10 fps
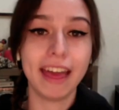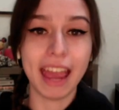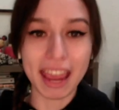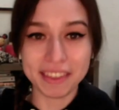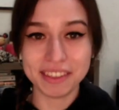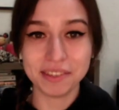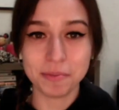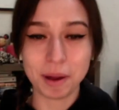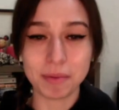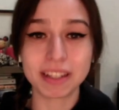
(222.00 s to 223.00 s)
Atheist
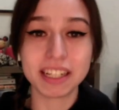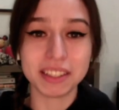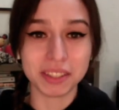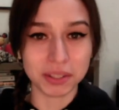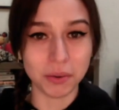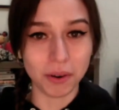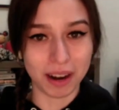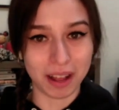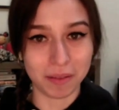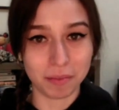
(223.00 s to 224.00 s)
Republic needs your
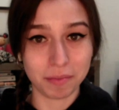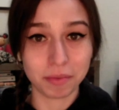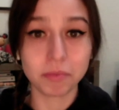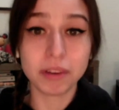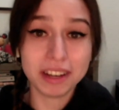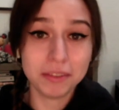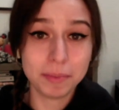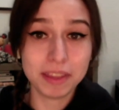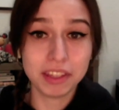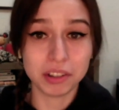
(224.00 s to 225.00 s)
help. We've
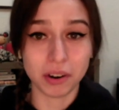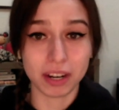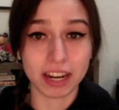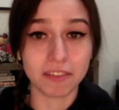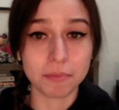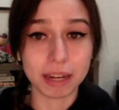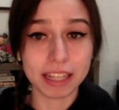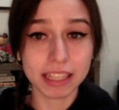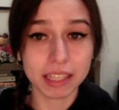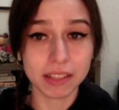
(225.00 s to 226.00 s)
been the target of many
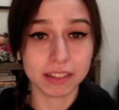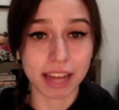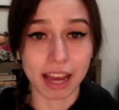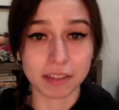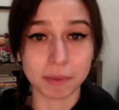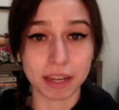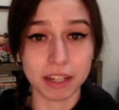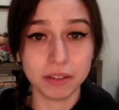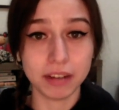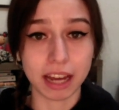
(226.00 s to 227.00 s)
legal attacks by
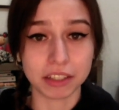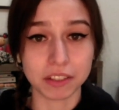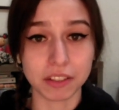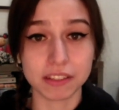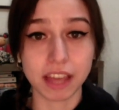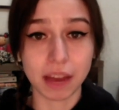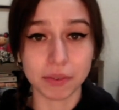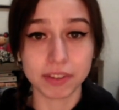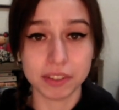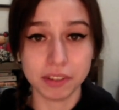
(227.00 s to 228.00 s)
Hindu nationalists ever
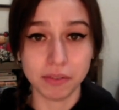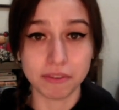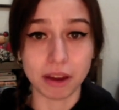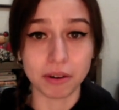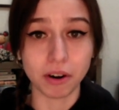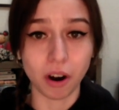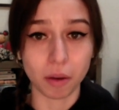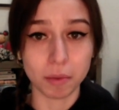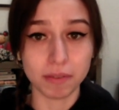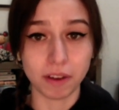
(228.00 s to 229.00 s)
since our founder,
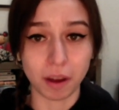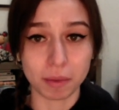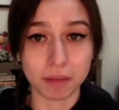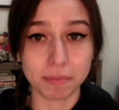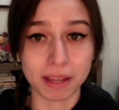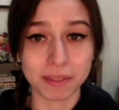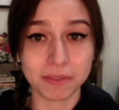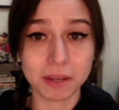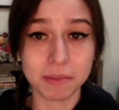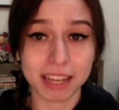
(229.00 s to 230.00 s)
Armin Navabi,
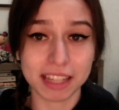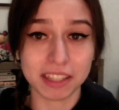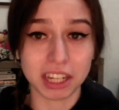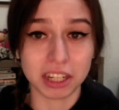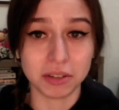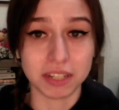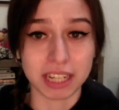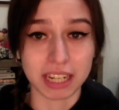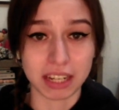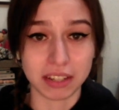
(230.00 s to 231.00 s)
blasphemed against Hindu
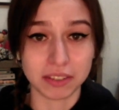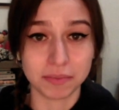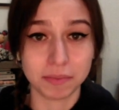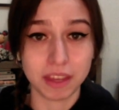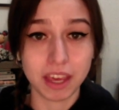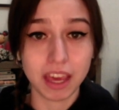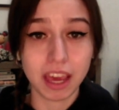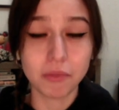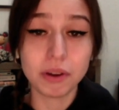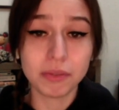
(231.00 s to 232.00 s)
deities.
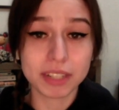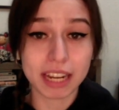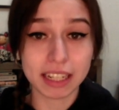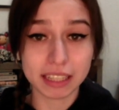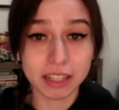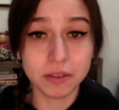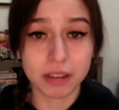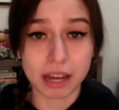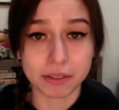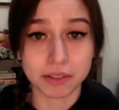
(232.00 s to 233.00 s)
We've retained legal
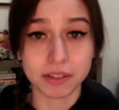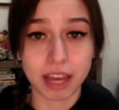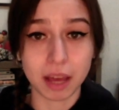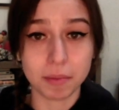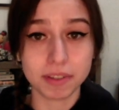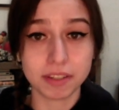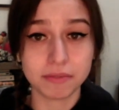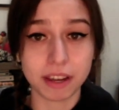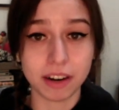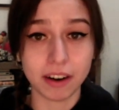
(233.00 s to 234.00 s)
counsel to help us
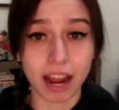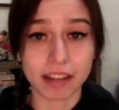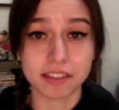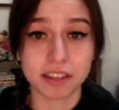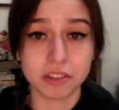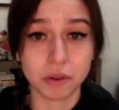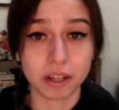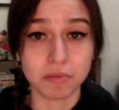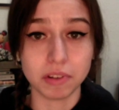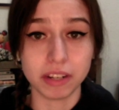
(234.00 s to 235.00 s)
defend our access to our
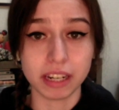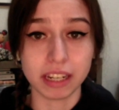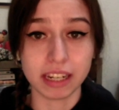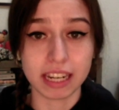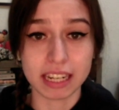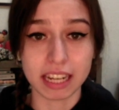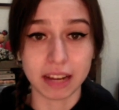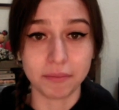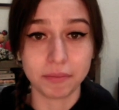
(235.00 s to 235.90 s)
community in India.